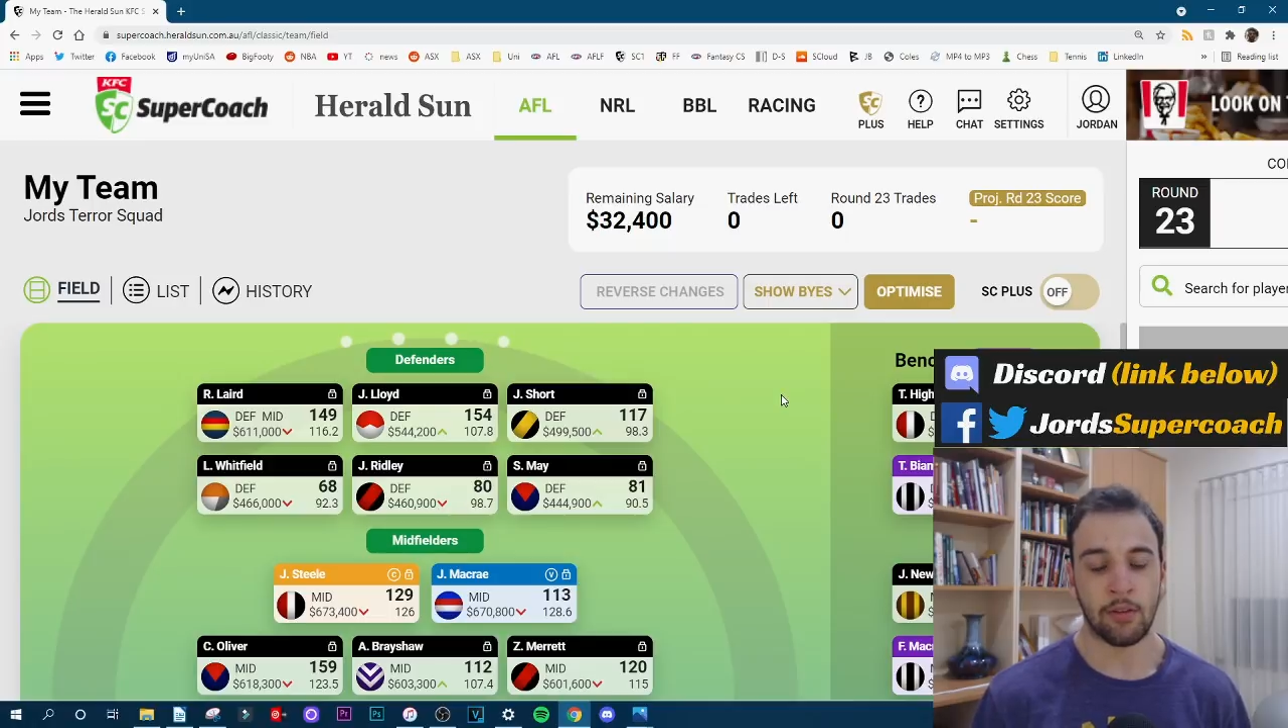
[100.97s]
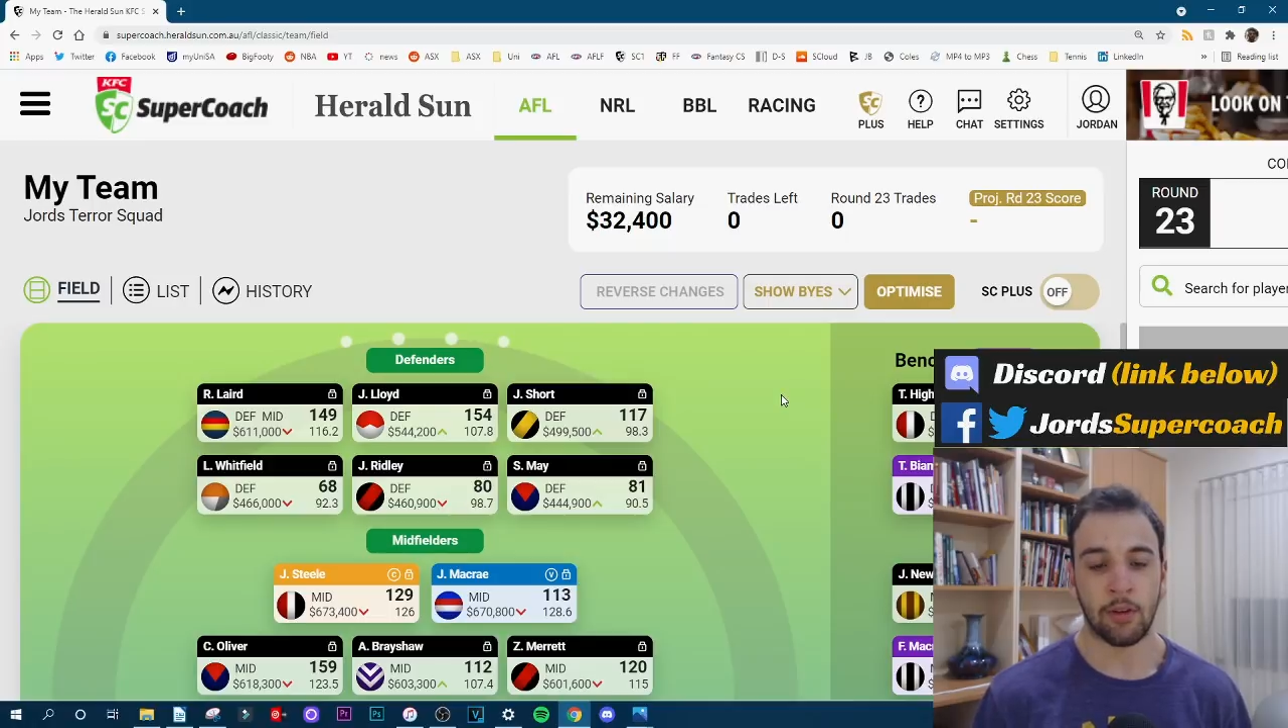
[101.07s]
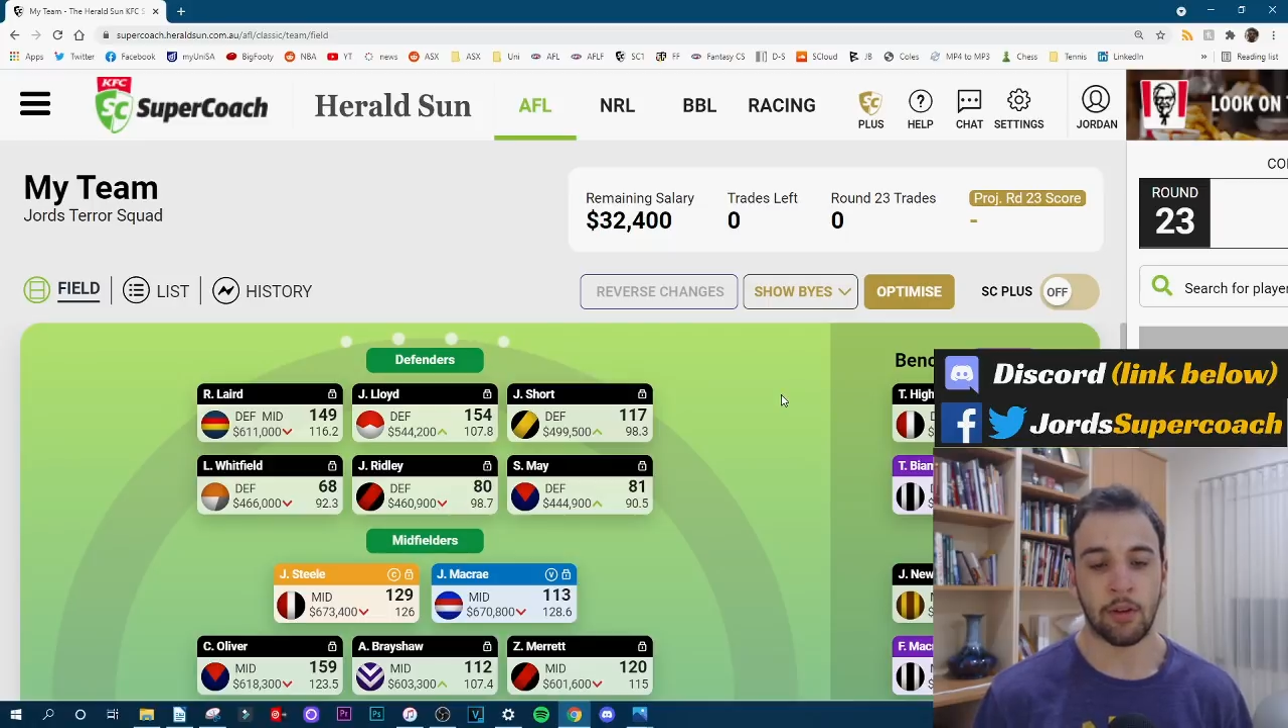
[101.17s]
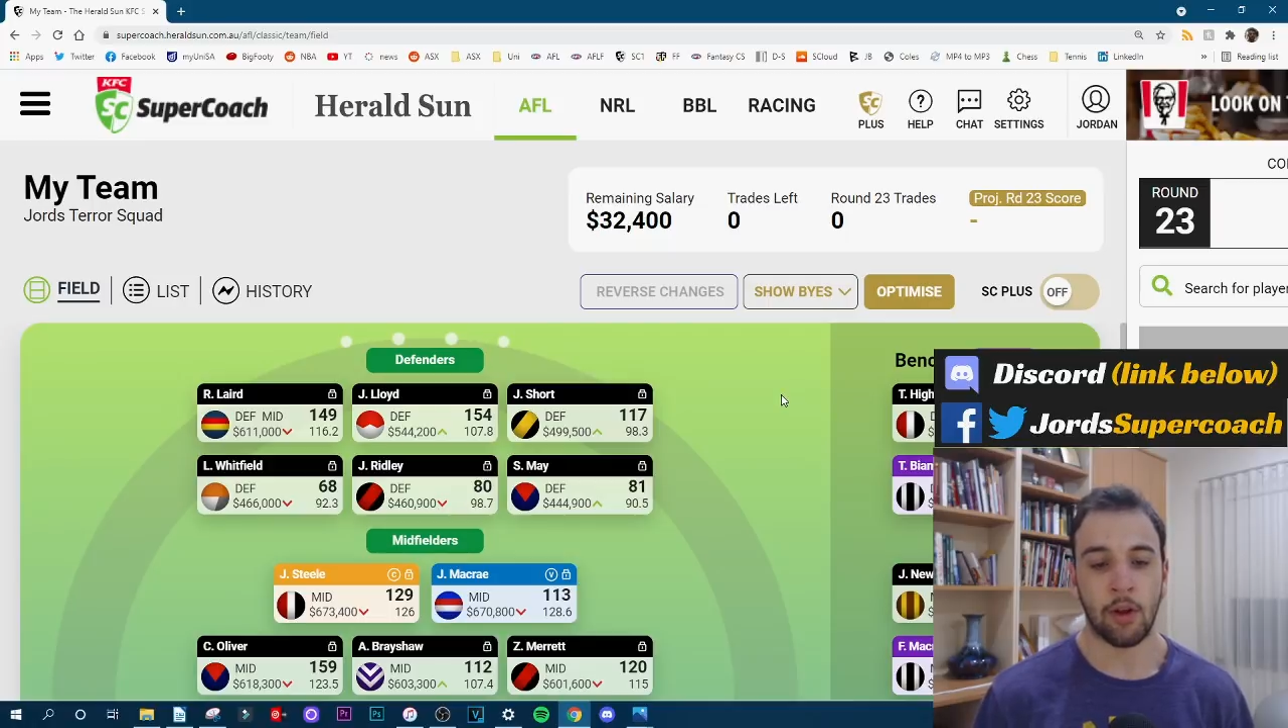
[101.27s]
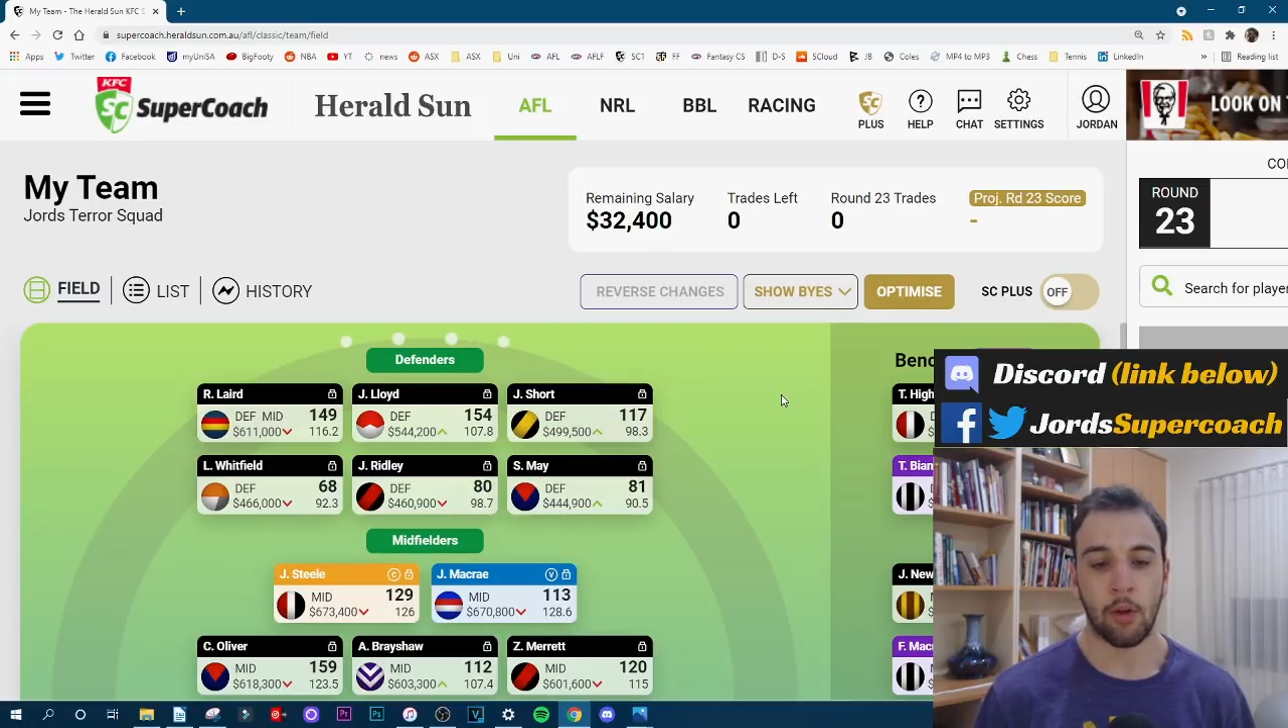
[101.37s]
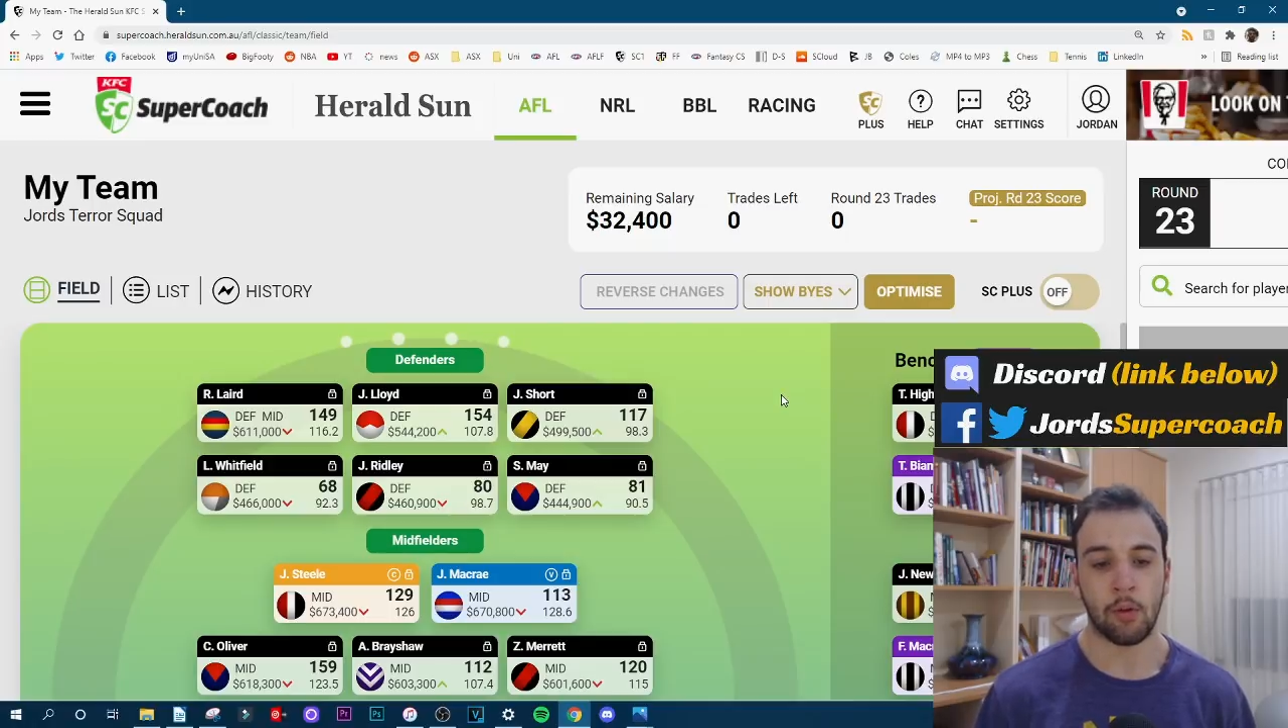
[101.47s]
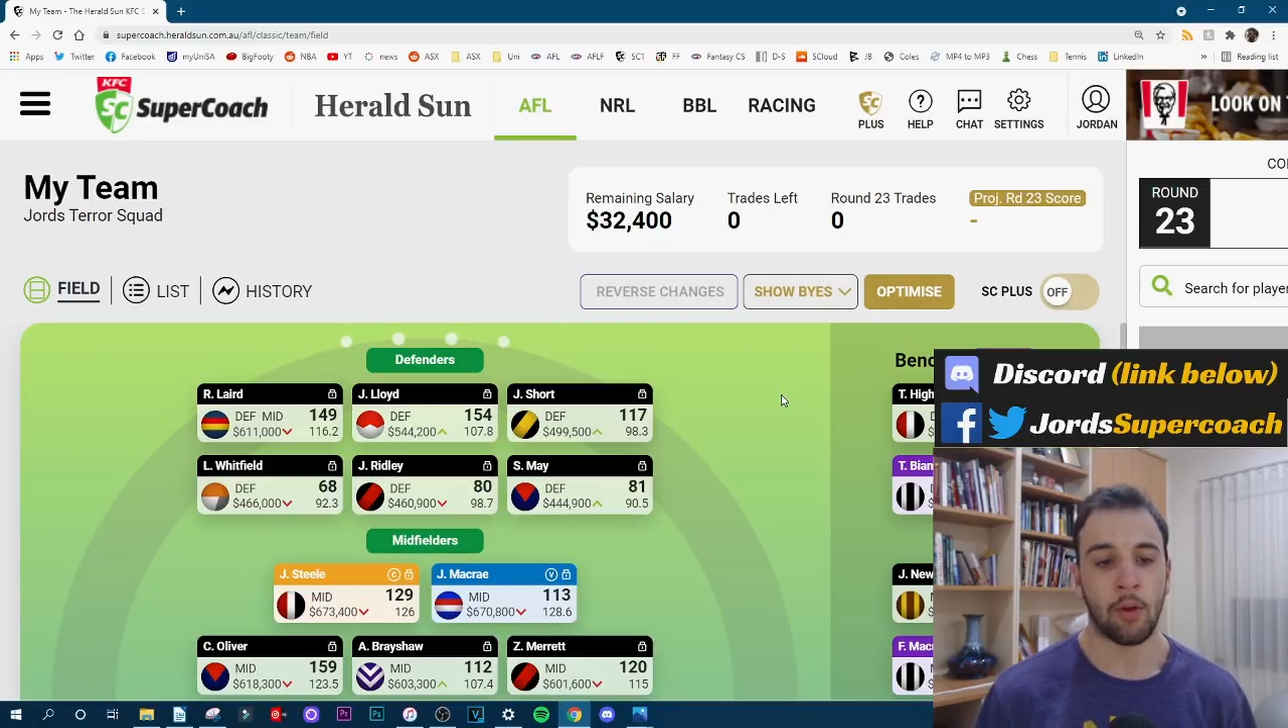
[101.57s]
Not a whole